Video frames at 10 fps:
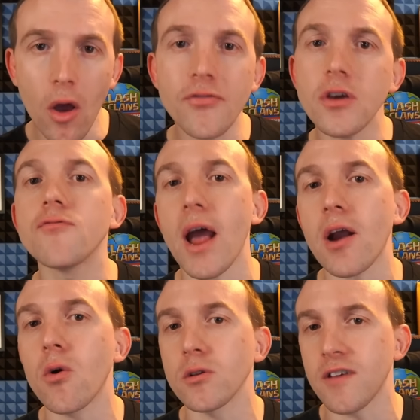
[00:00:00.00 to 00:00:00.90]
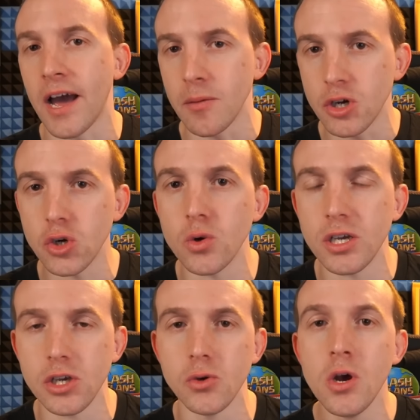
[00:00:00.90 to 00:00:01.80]
of the records I am
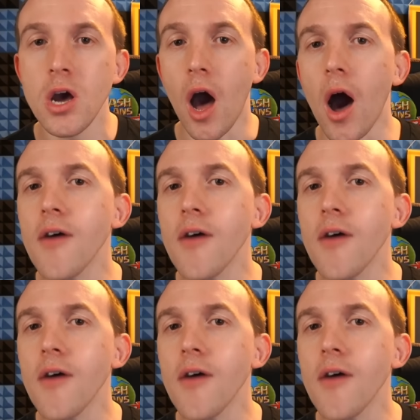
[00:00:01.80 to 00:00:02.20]
showing you are